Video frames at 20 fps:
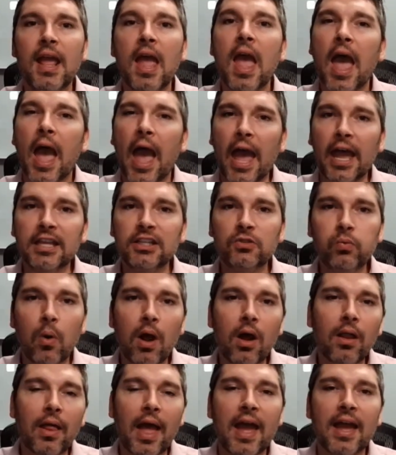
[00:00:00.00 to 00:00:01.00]
as
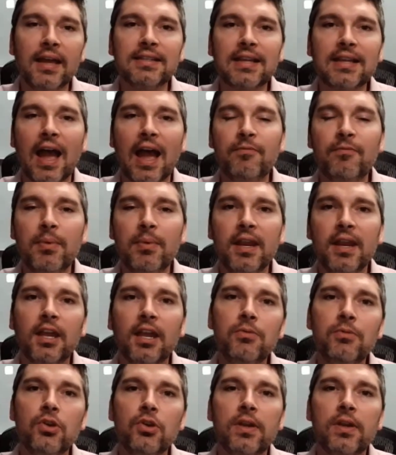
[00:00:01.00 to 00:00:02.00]
well as I've been in
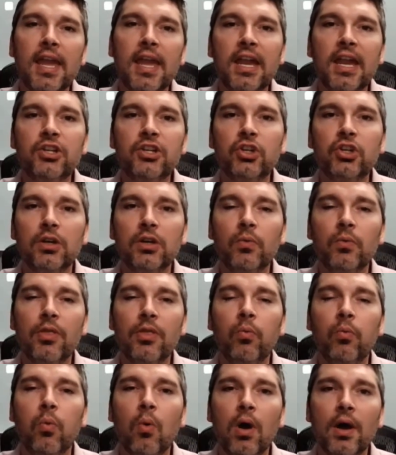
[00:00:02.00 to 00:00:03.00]
communication with
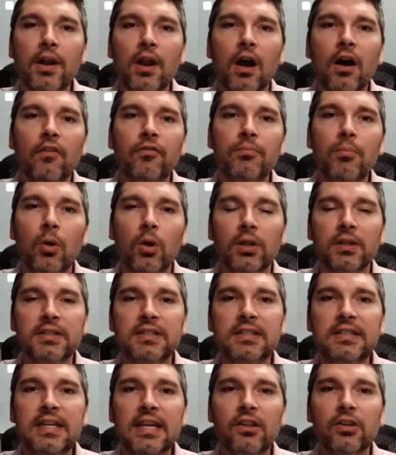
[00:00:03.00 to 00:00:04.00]
one of Mullen's
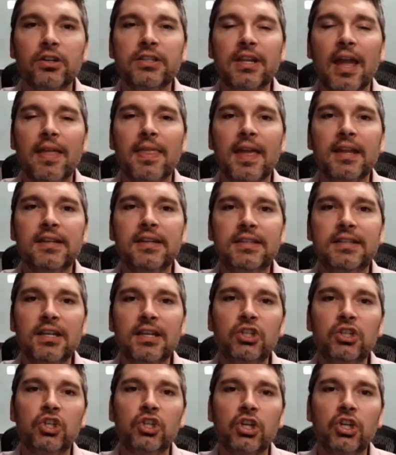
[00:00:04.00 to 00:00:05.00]
dealers, and they did
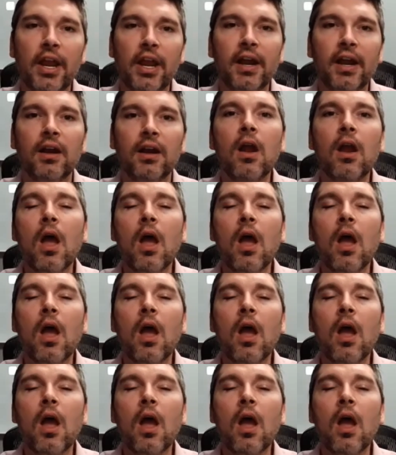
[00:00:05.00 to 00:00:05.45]
share